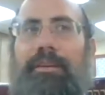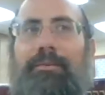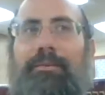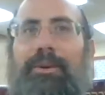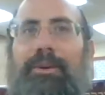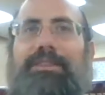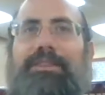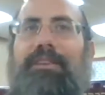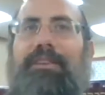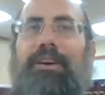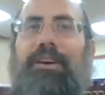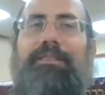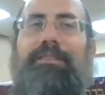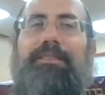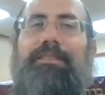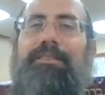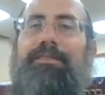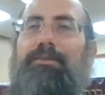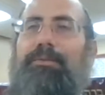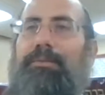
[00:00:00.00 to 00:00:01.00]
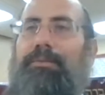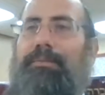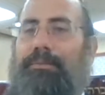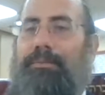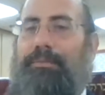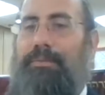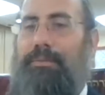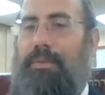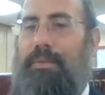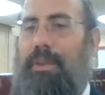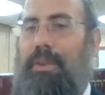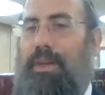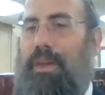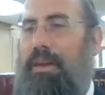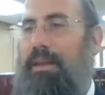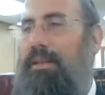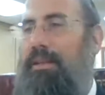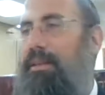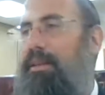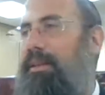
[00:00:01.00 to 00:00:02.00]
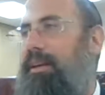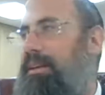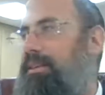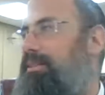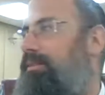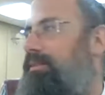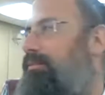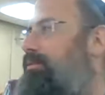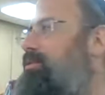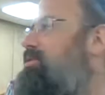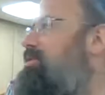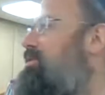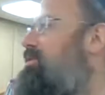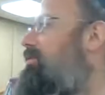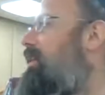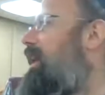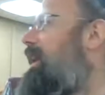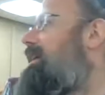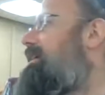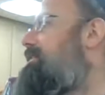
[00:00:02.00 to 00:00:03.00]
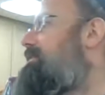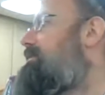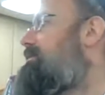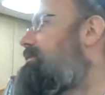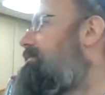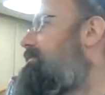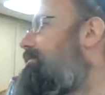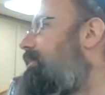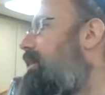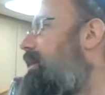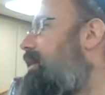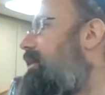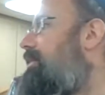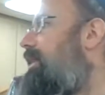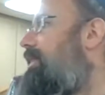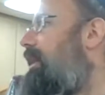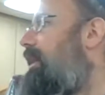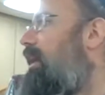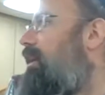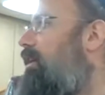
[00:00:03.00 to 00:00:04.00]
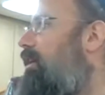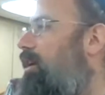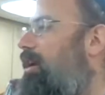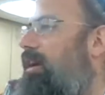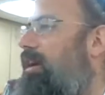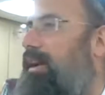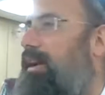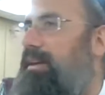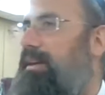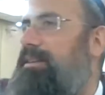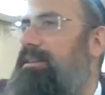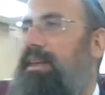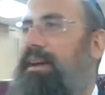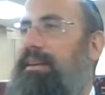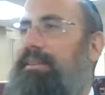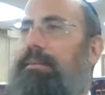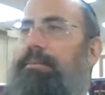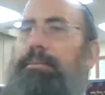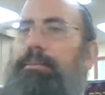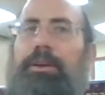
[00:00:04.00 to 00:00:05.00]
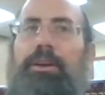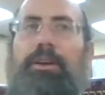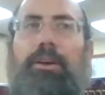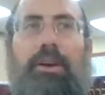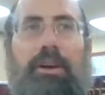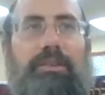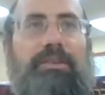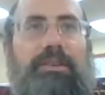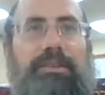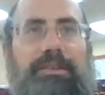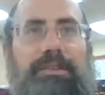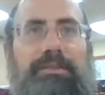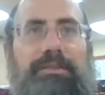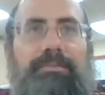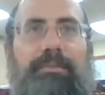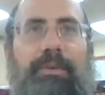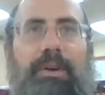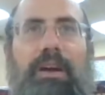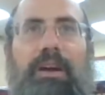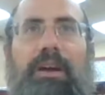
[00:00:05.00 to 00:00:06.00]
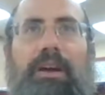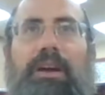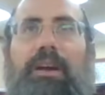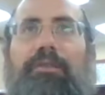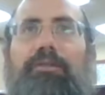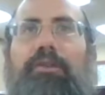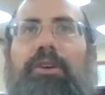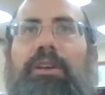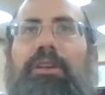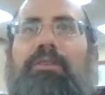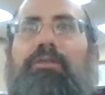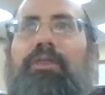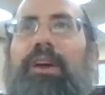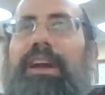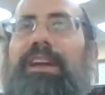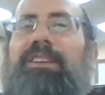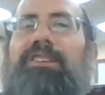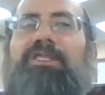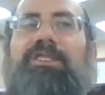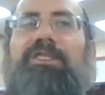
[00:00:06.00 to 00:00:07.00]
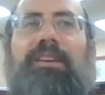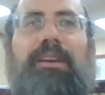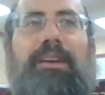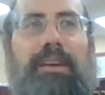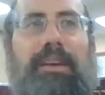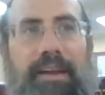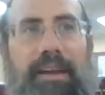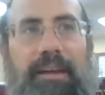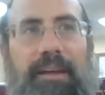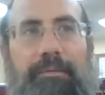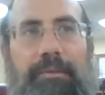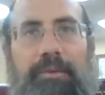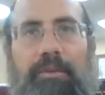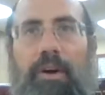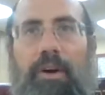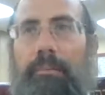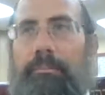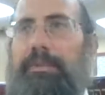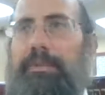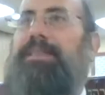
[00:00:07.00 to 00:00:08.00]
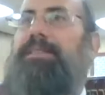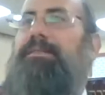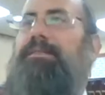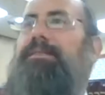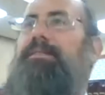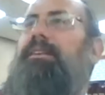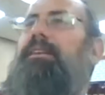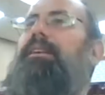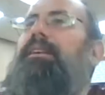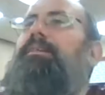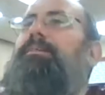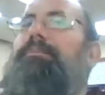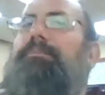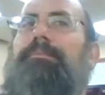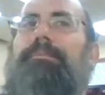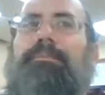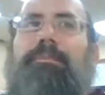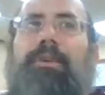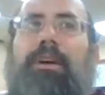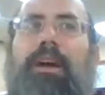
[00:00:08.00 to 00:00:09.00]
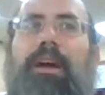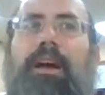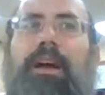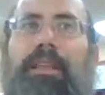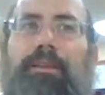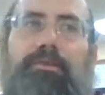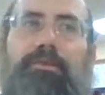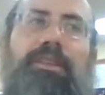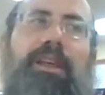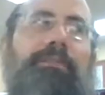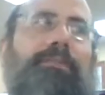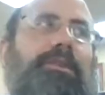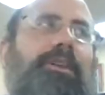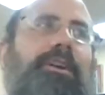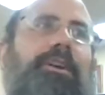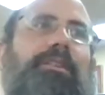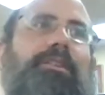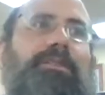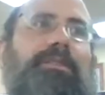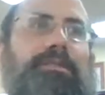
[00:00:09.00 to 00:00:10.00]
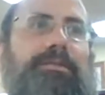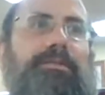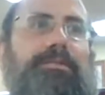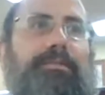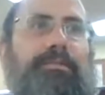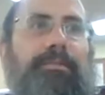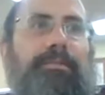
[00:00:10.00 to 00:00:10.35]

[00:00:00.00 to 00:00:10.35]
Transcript: Which Avera did he do? Because the Mishnah writes that the halacha is in that Apikoros, if you can arrange to kill him, you've got a mitzvah to kill him. And he was an Apikoros.